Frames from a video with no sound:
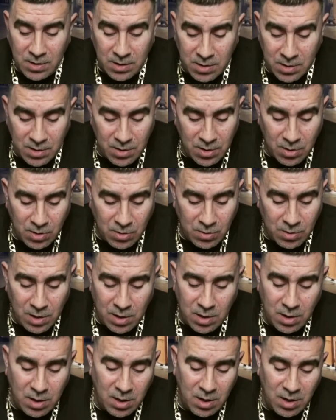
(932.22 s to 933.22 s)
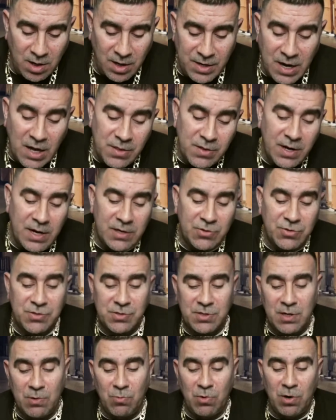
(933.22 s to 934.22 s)
Another
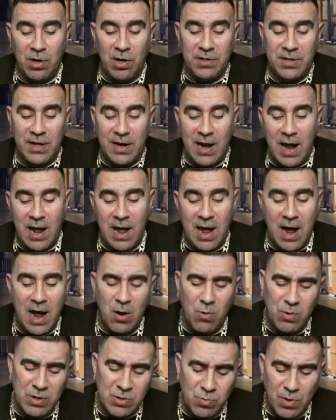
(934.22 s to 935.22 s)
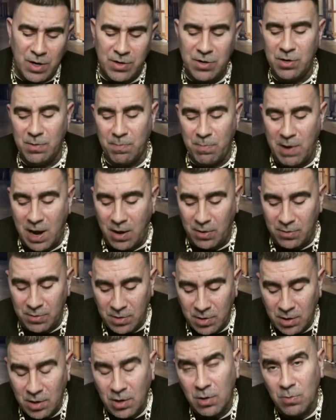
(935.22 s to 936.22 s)
interesting word that I always wondered about
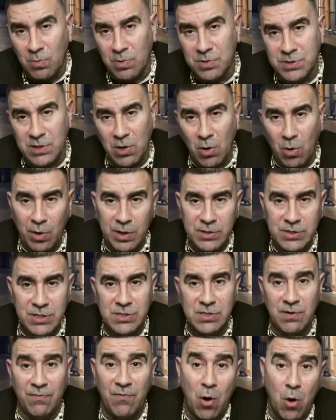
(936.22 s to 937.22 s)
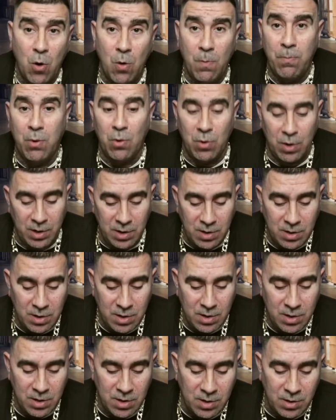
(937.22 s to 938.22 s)
was the origins of homeboy,
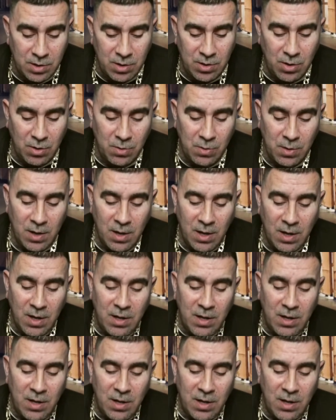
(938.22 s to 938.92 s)
you know.